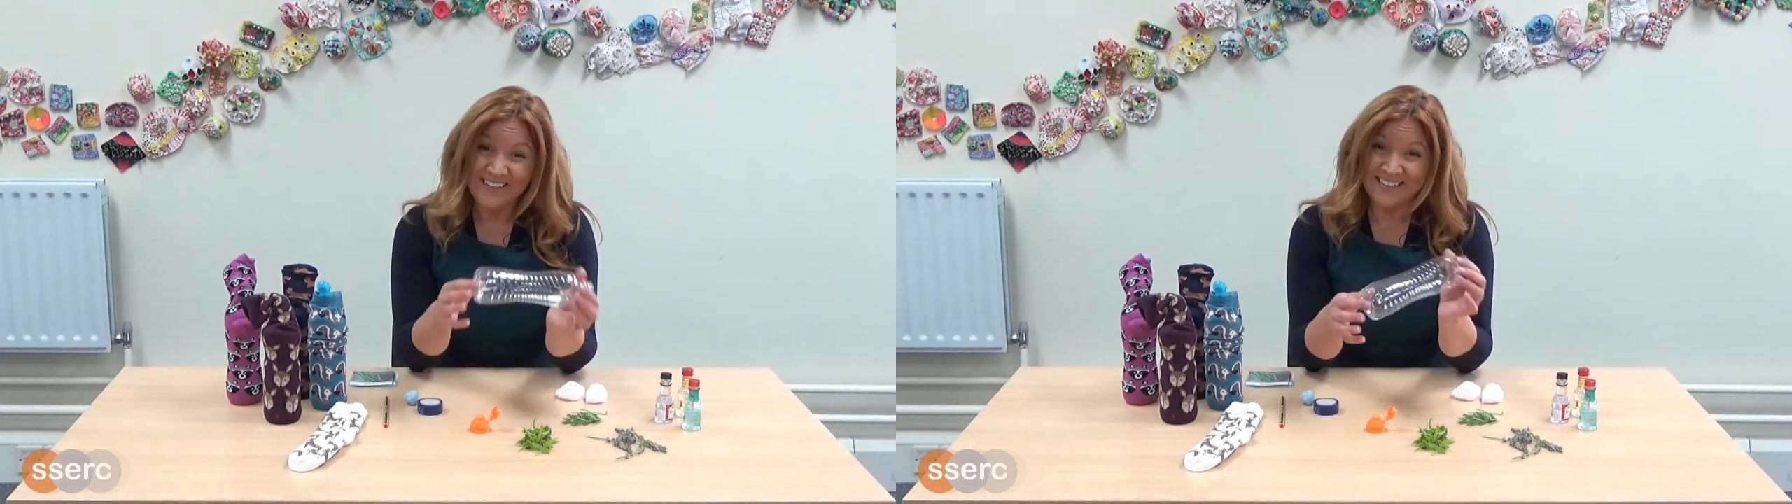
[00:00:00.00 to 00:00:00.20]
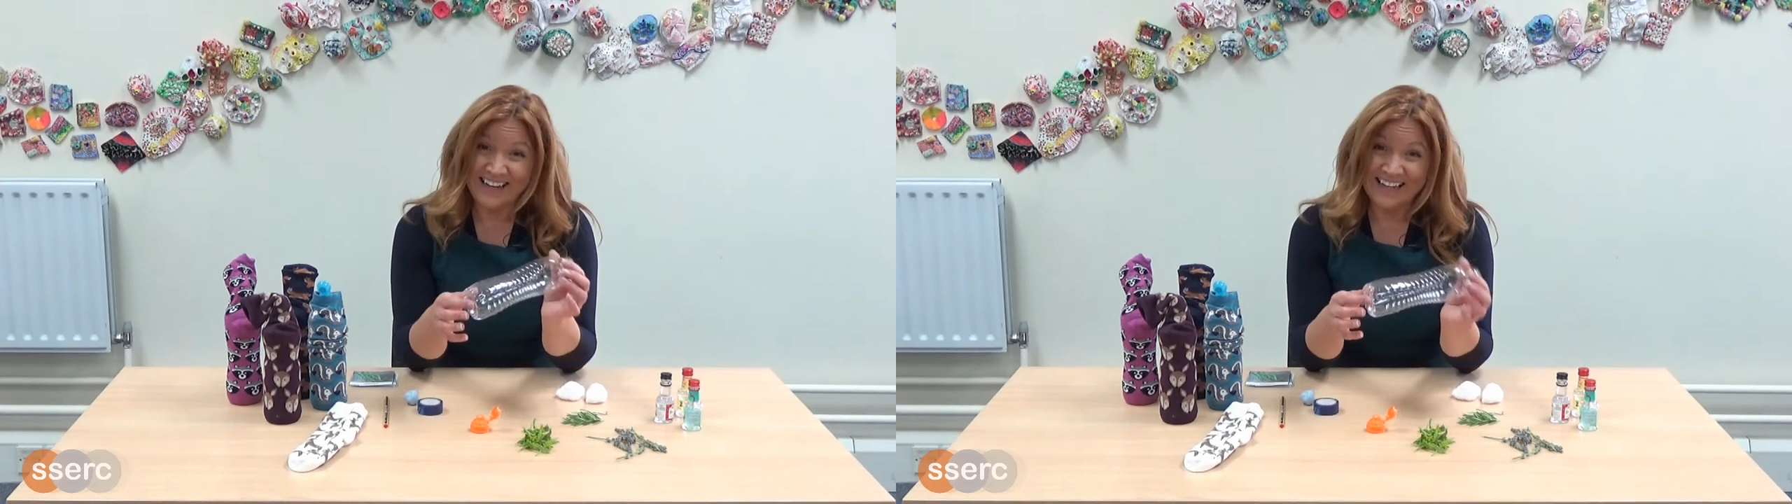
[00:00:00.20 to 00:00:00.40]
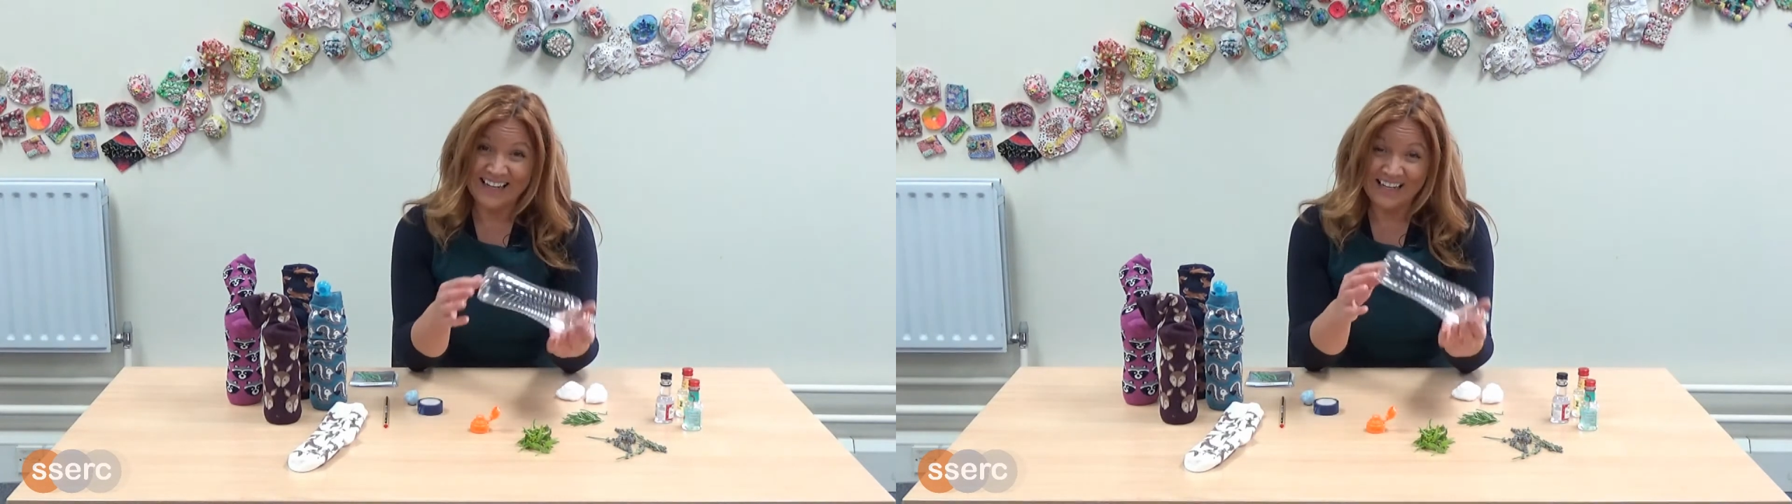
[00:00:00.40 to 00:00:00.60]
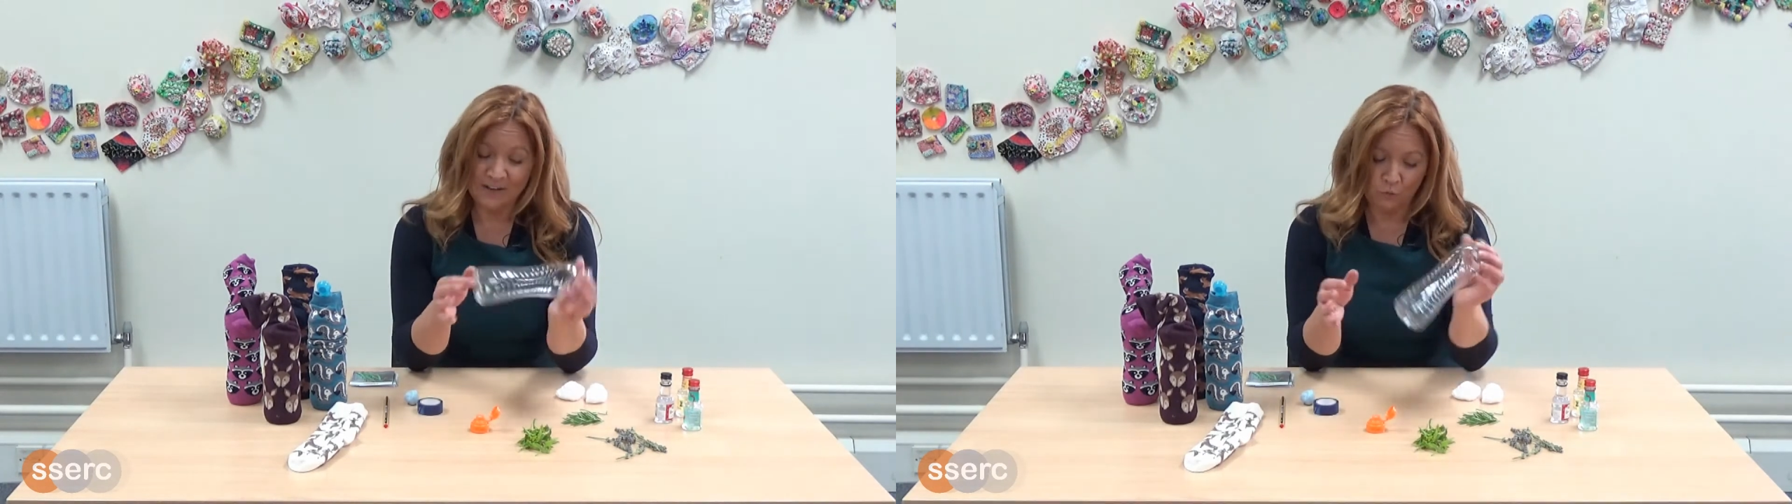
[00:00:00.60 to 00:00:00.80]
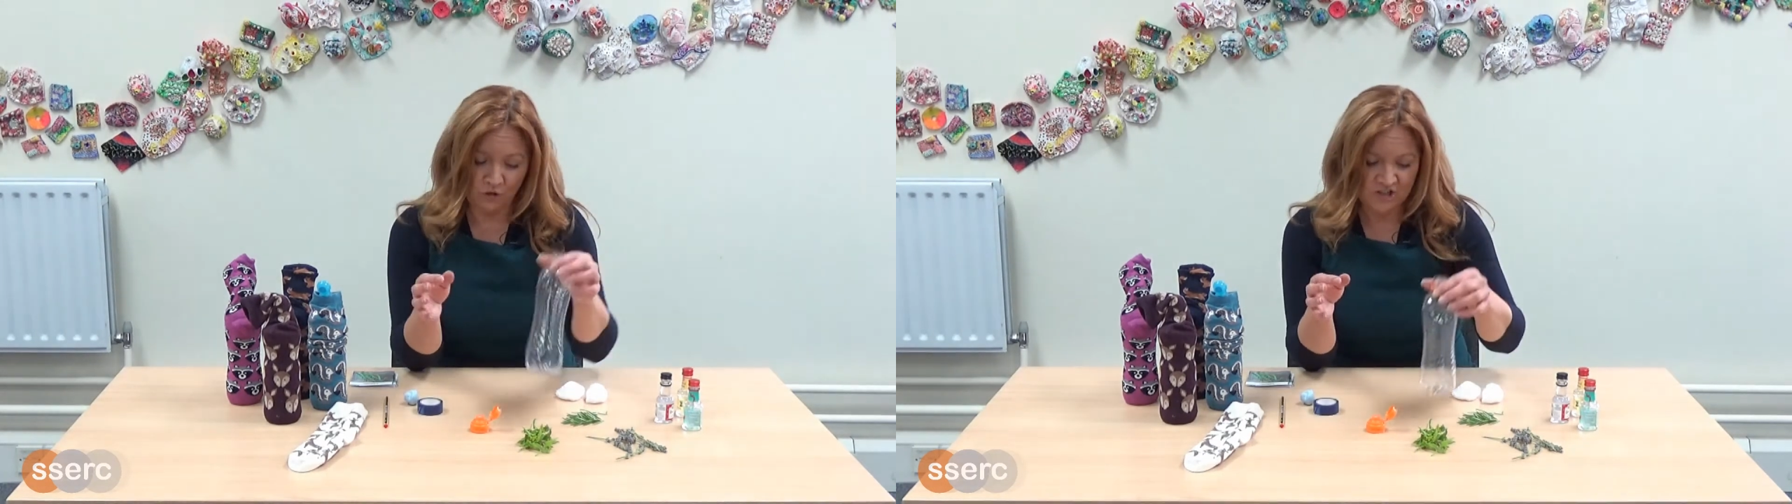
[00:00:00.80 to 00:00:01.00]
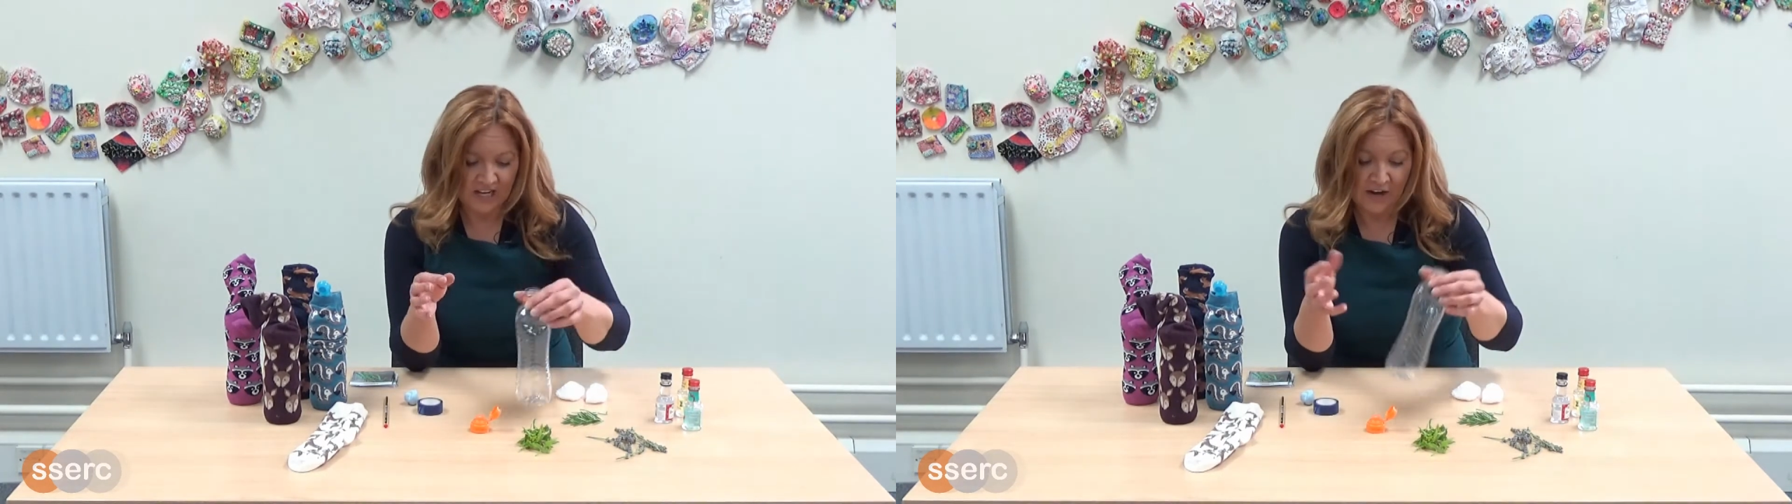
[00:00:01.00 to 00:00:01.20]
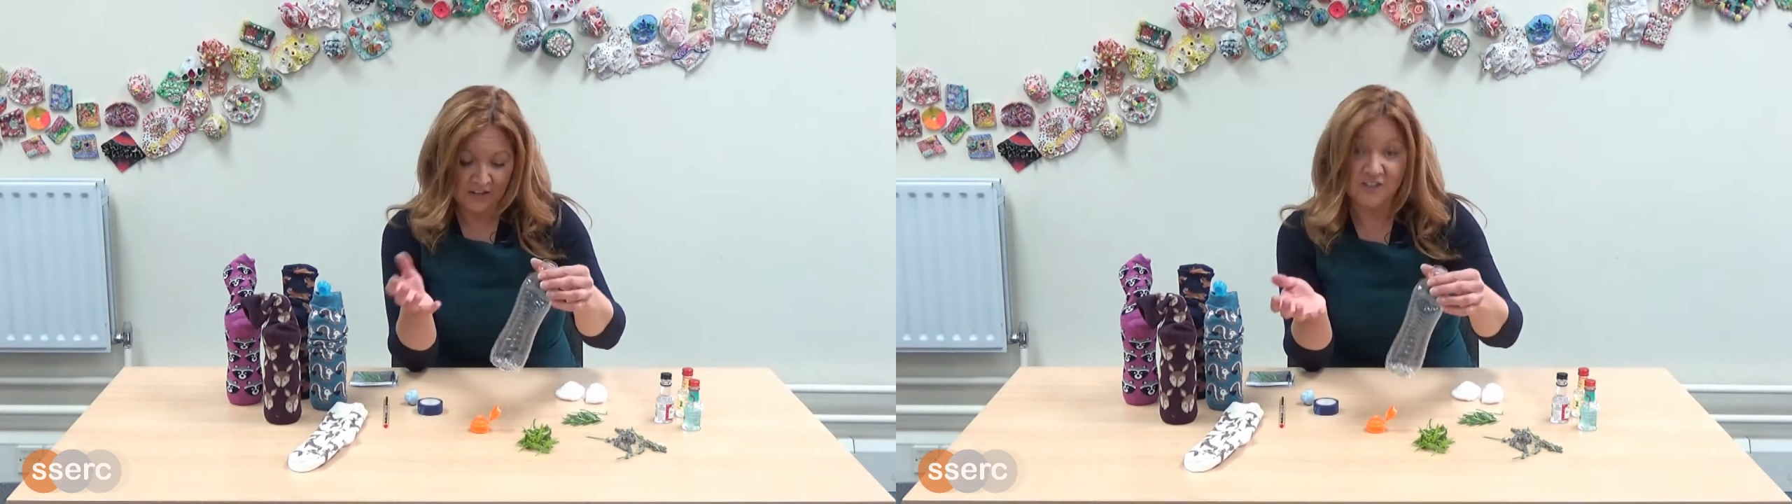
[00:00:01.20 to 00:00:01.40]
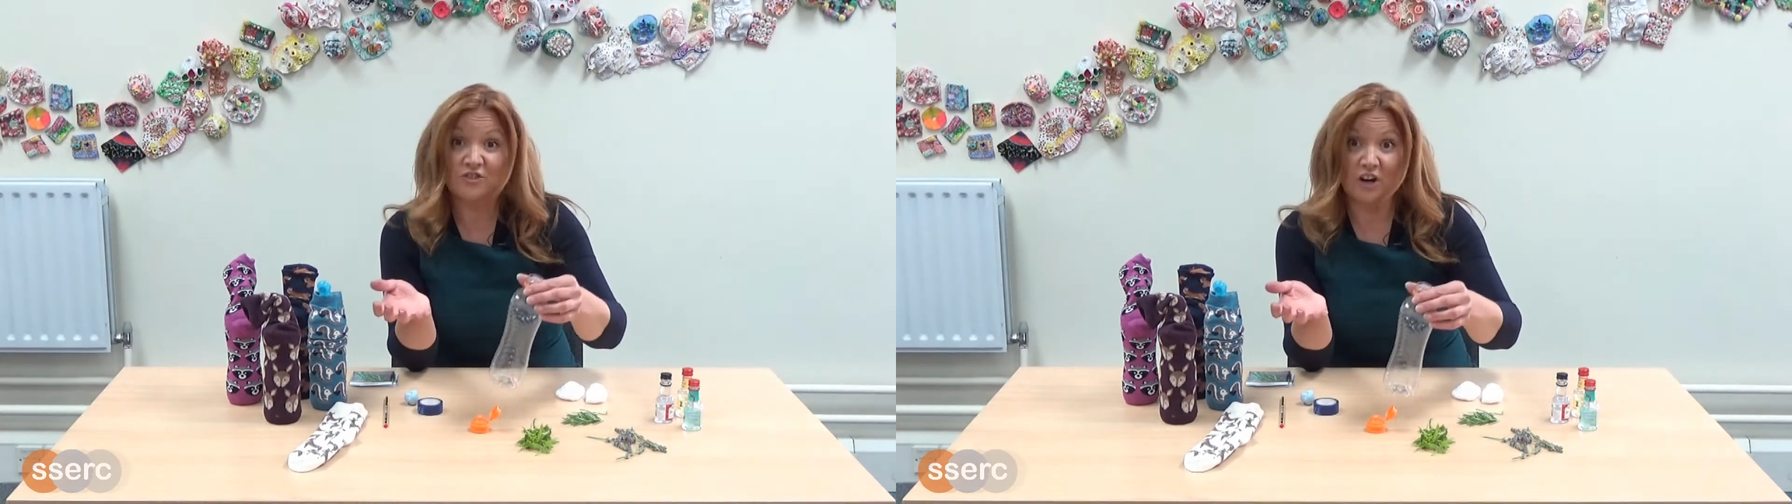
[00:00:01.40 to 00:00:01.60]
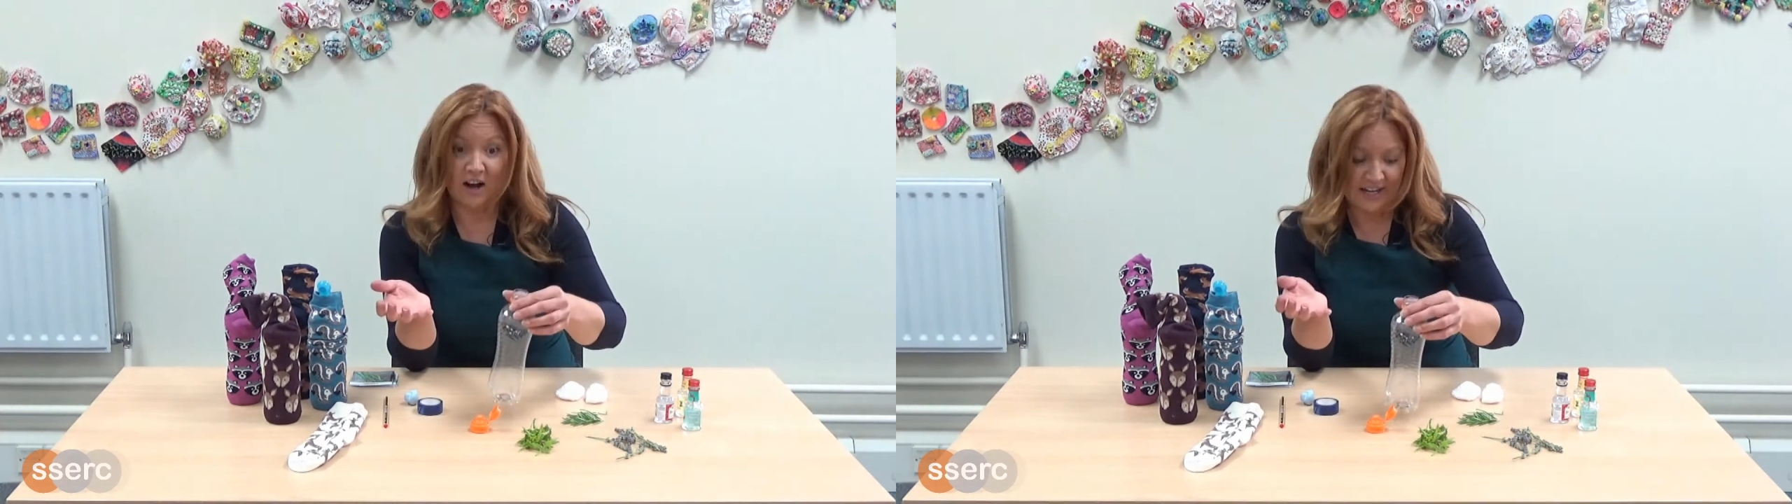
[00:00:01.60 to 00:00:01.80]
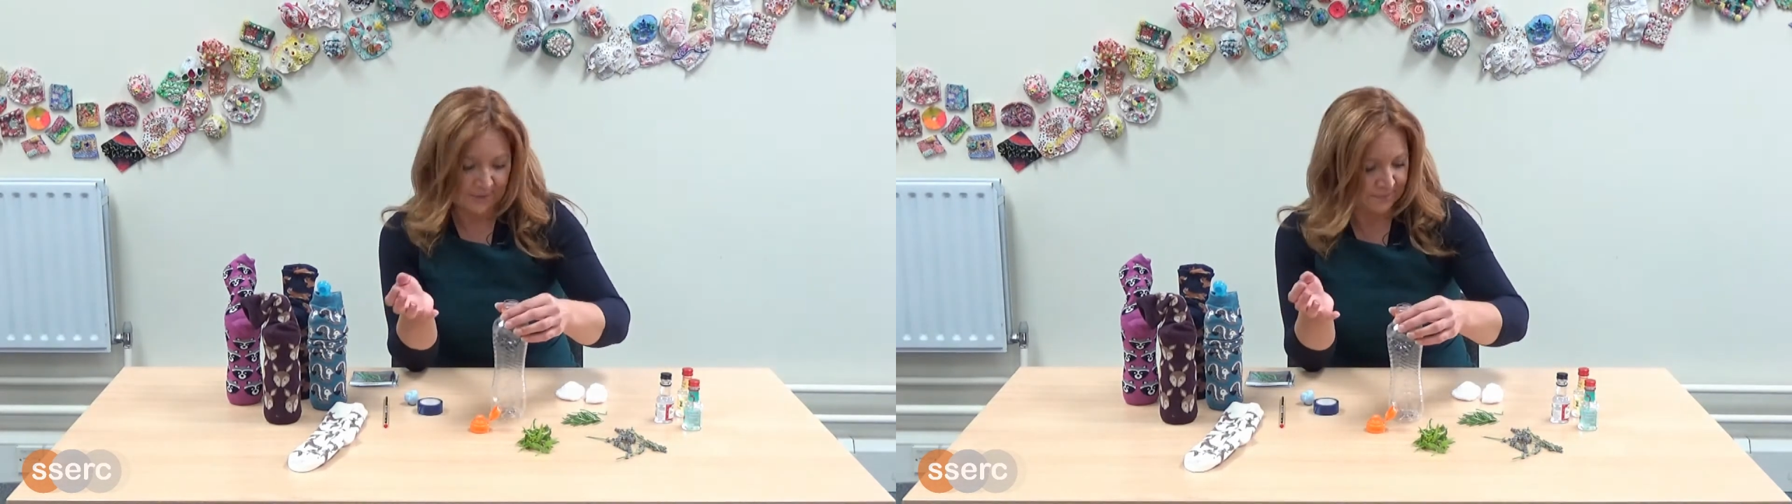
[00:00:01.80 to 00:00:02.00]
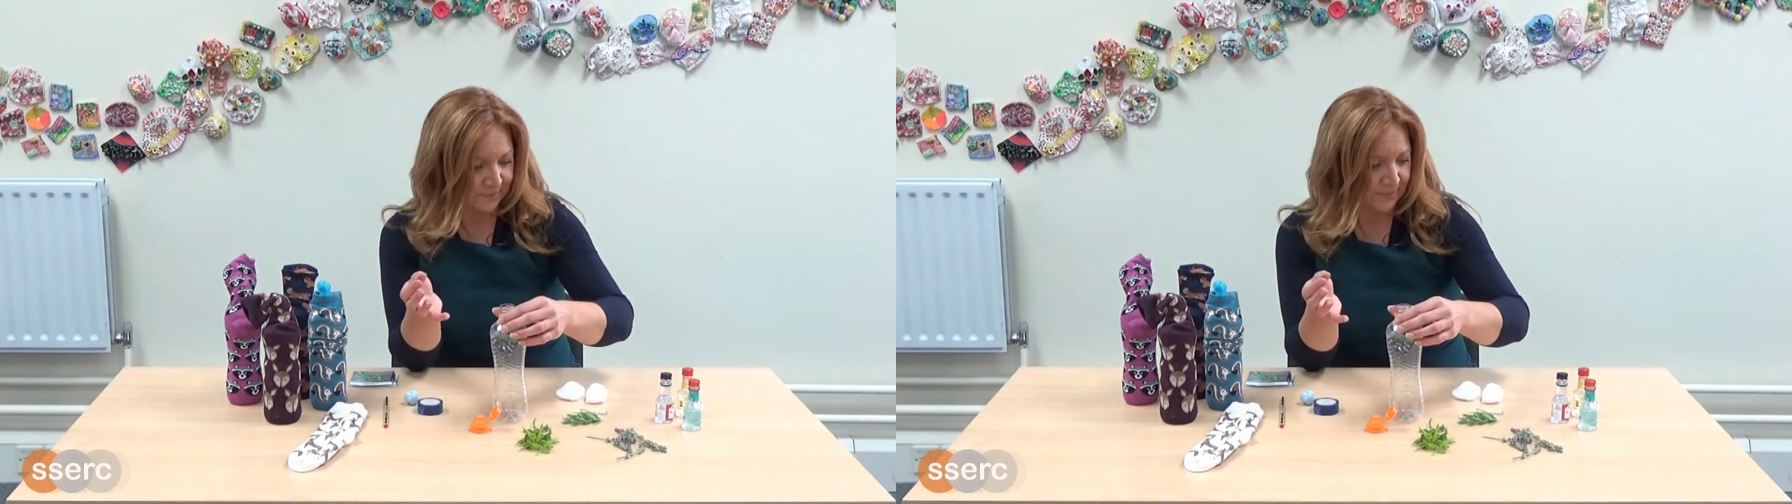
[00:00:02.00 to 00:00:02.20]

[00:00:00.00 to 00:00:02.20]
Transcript: nice and clean and washed out and dry.